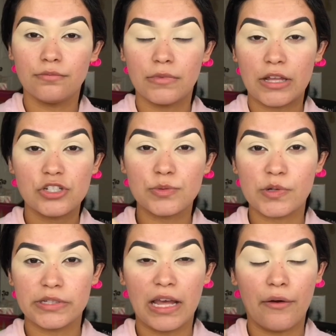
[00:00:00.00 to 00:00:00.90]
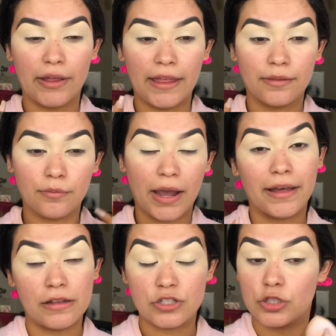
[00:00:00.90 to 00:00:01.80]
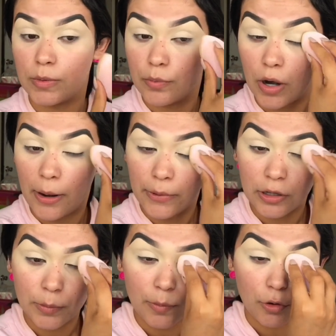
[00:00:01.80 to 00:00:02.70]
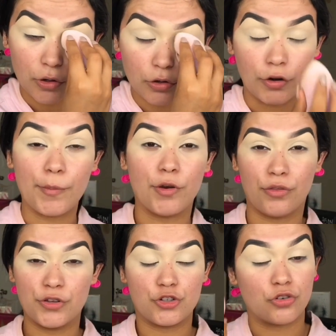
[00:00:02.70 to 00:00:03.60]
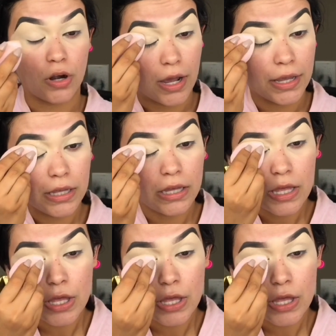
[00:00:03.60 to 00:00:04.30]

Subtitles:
That's just personally how I like my eyelids to be primed, a little bit more creamier than dry.